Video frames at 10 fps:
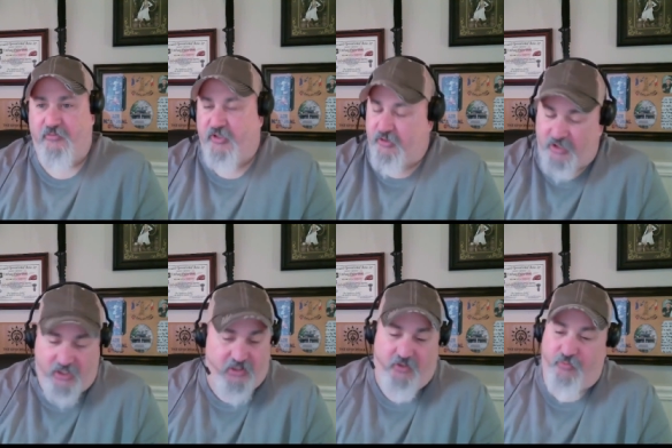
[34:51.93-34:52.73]
Real, uh,
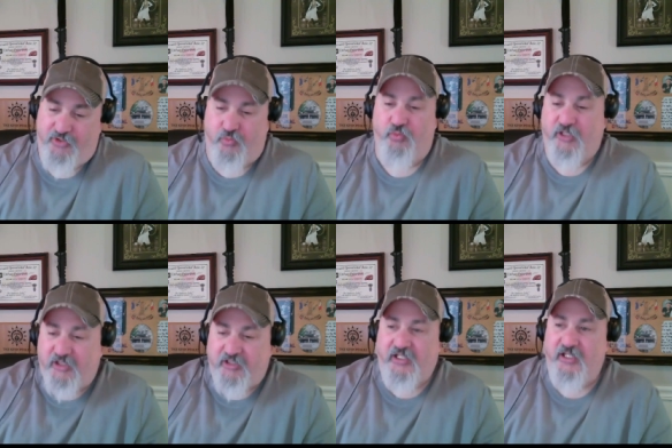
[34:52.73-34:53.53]
yeah. it was
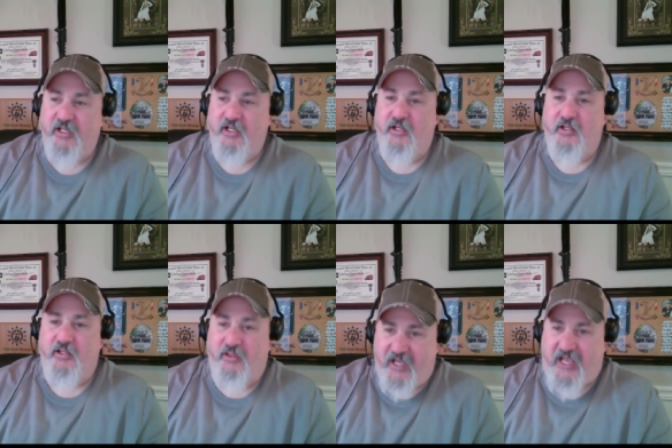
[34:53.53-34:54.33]
really
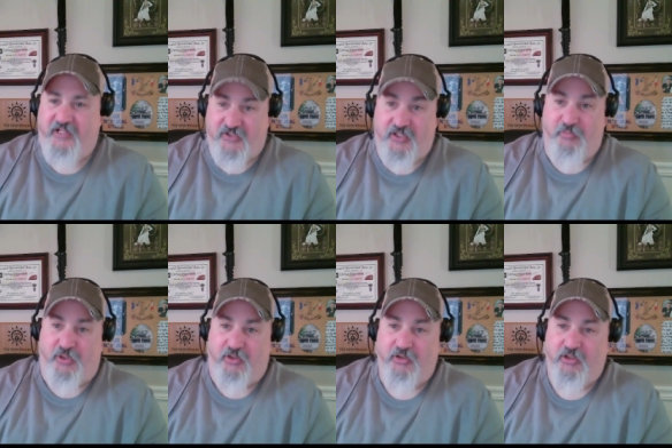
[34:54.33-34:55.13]
that simple.